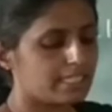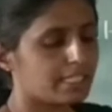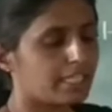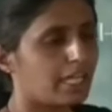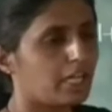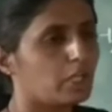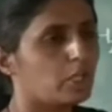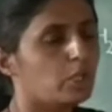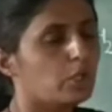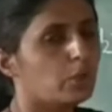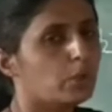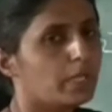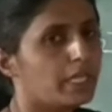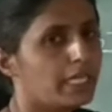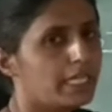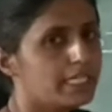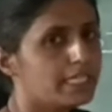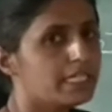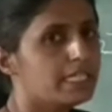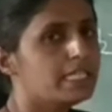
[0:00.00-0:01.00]
it can
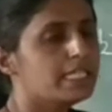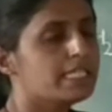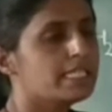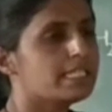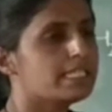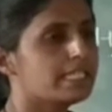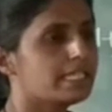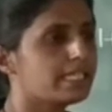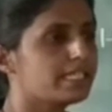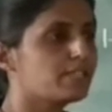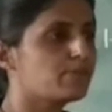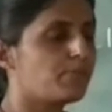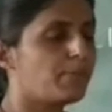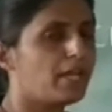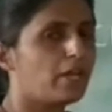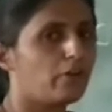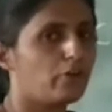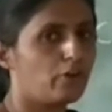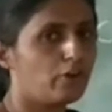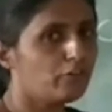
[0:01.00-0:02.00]
donate 6
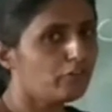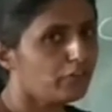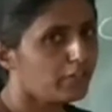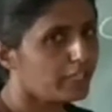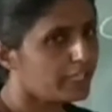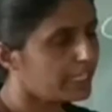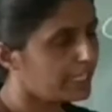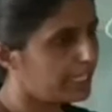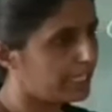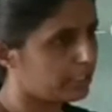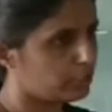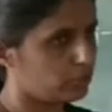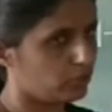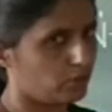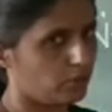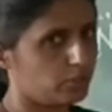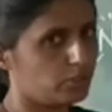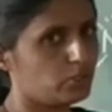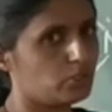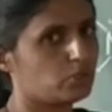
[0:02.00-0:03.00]
pair of
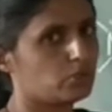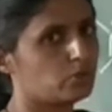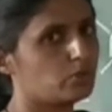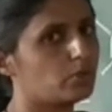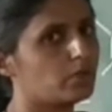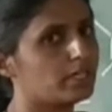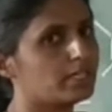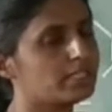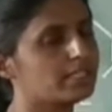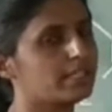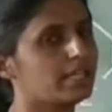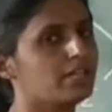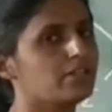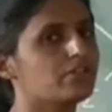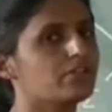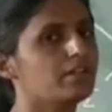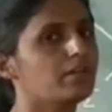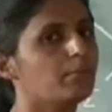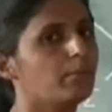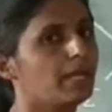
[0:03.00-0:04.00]
electrons to a
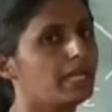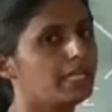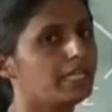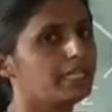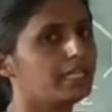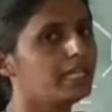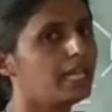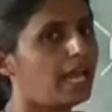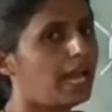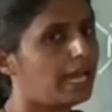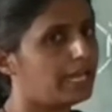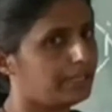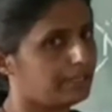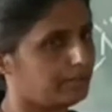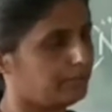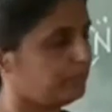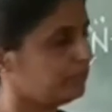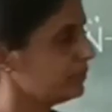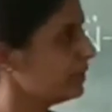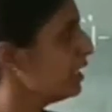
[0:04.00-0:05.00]
central metal
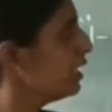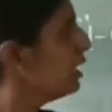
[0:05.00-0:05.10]
atom.